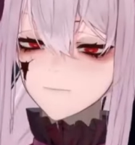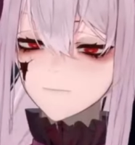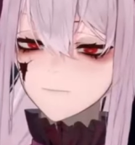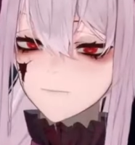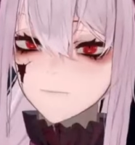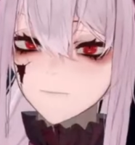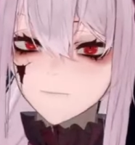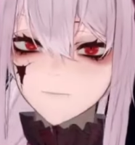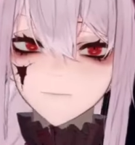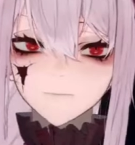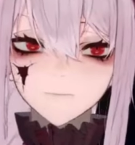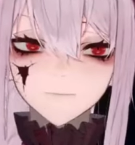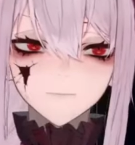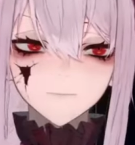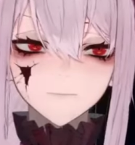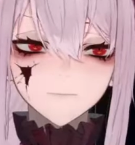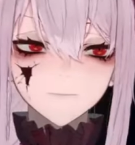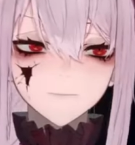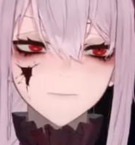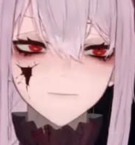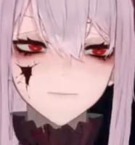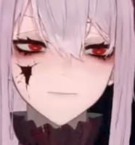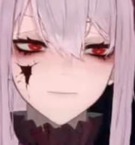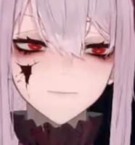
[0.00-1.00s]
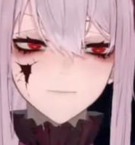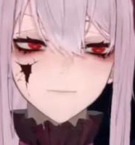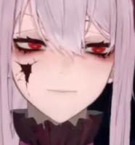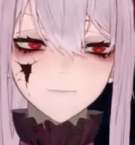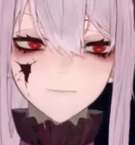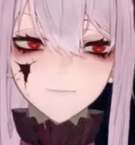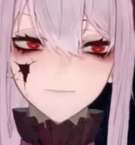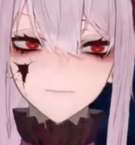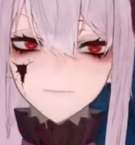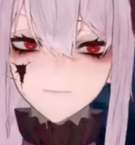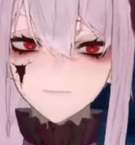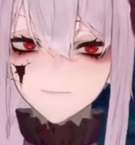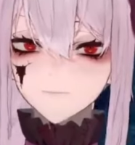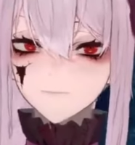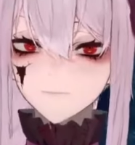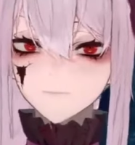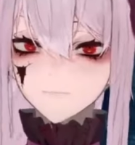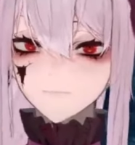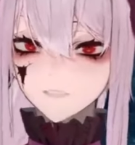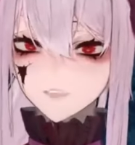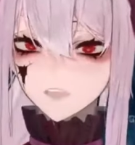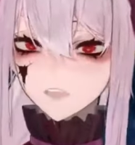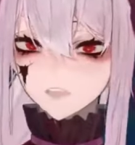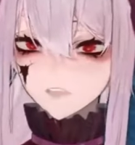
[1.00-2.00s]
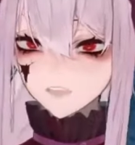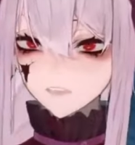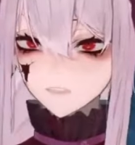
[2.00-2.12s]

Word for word: Check out the good. Okay, yeah,